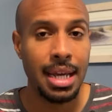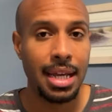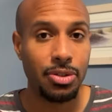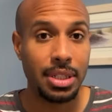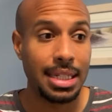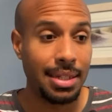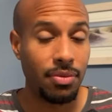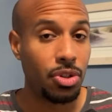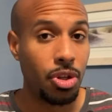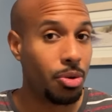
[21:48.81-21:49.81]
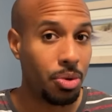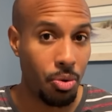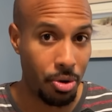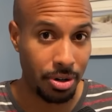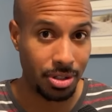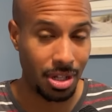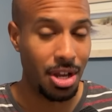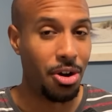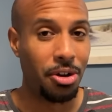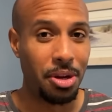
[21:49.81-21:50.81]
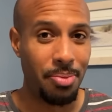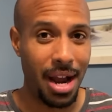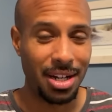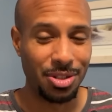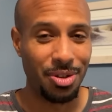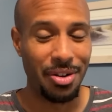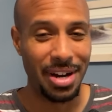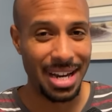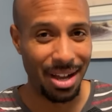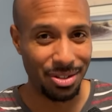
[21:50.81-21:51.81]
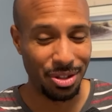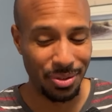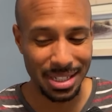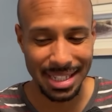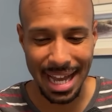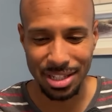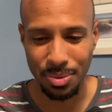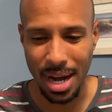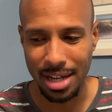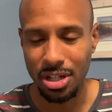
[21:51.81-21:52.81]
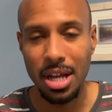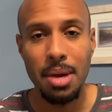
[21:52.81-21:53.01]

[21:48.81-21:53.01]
And so the Saints have no corners on their practice squad right now, so there is that to watch.